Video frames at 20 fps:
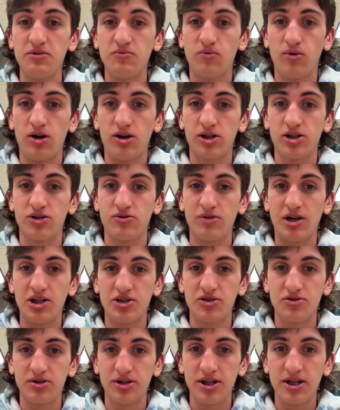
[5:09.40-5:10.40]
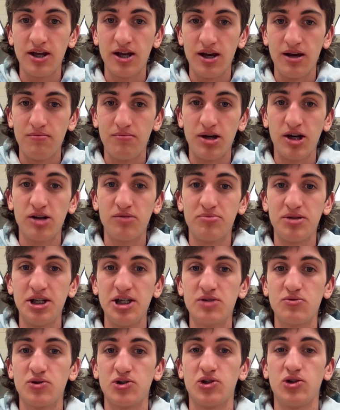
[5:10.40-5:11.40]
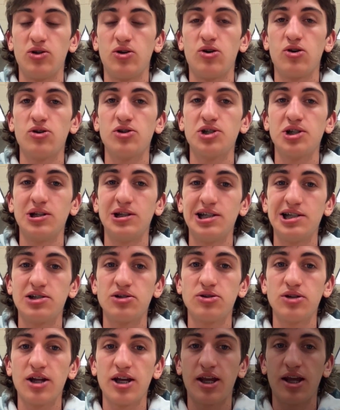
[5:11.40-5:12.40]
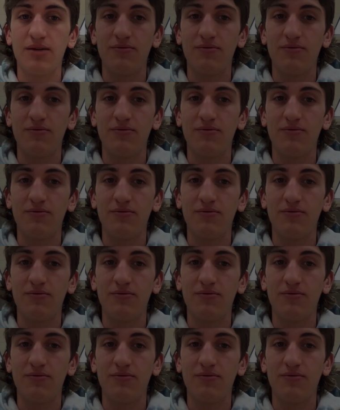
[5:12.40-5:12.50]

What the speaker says: walk terrestrially. Peterpes was a large lizard-like